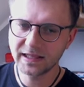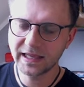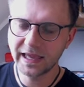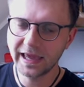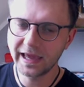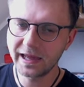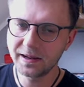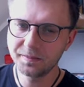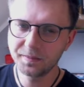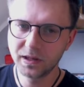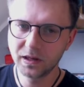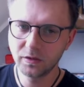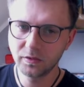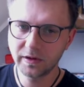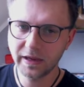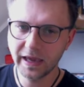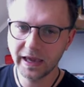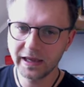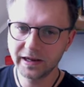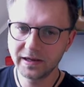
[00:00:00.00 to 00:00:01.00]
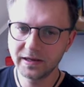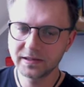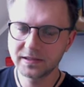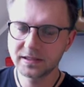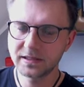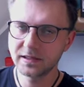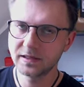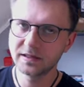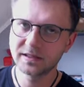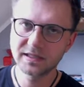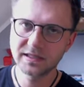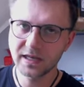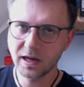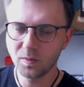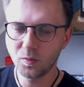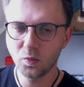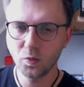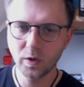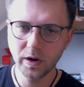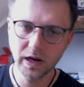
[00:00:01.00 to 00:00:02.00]
can be located
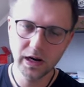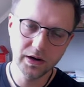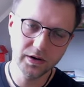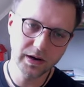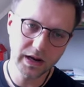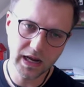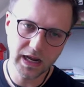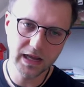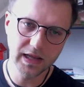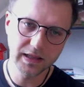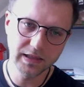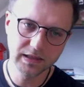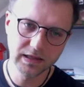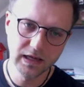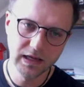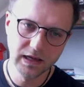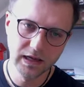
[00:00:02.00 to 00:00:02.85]
somewhere and